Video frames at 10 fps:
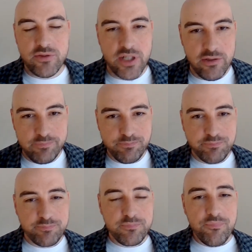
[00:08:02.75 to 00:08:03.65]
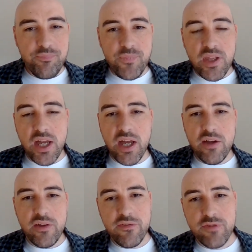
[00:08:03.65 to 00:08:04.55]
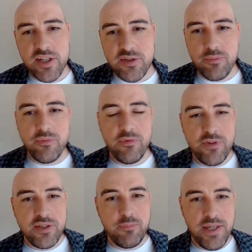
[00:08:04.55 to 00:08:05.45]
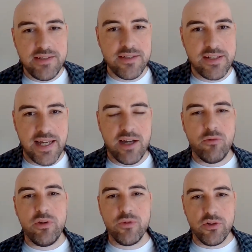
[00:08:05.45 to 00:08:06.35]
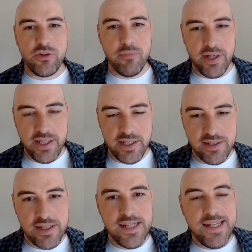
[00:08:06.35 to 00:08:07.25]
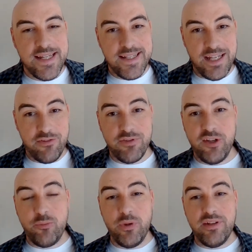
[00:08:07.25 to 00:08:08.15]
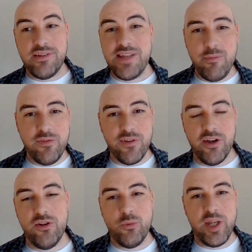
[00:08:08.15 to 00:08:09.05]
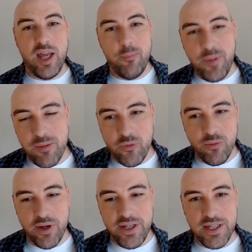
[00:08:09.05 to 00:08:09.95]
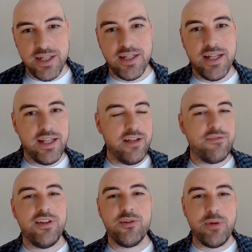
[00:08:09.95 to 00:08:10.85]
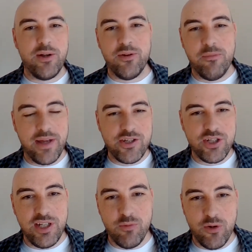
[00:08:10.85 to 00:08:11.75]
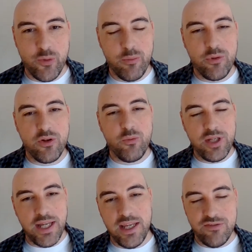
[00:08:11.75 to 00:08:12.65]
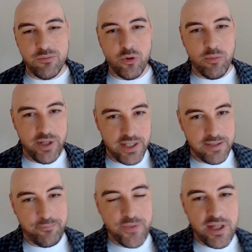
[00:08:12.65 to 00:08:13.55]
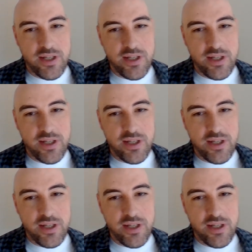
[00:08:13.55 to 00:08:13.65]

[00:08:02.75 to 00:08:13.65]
So if Fritz beats Nadal, we've got some money in. Then if Fritz wins the semi-final, we get a bit more money in. And then if Fritz went on and magically won Wimbledon, we'd get even more money in.